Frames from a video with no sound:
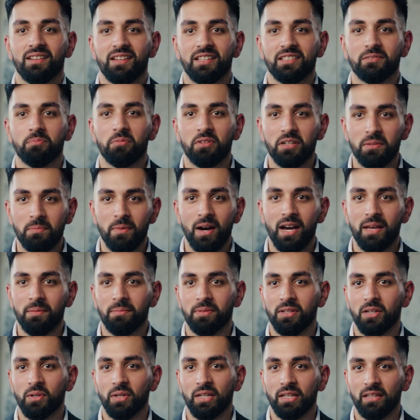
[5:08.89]
It's pretty
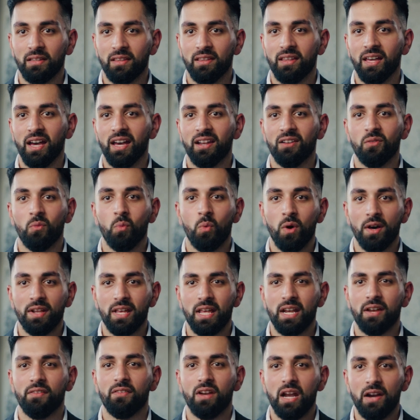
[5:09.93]
mind-blowing that 1
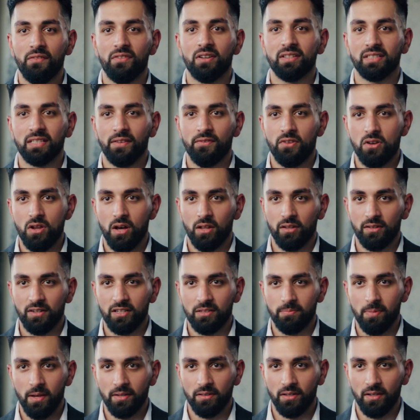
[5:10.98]
out of every $7
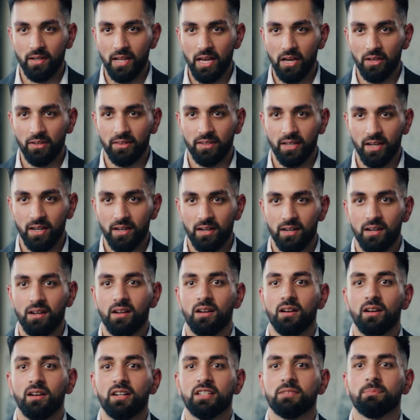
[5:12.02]
spent on healthcare
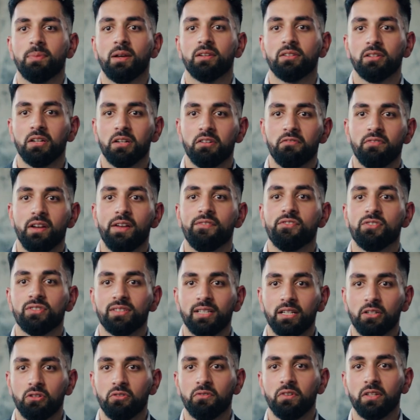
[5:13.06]
are spent on revenue
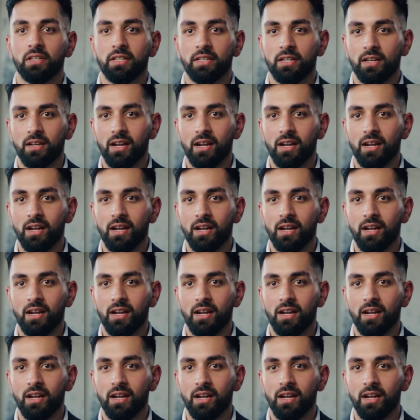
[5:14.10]
cycle related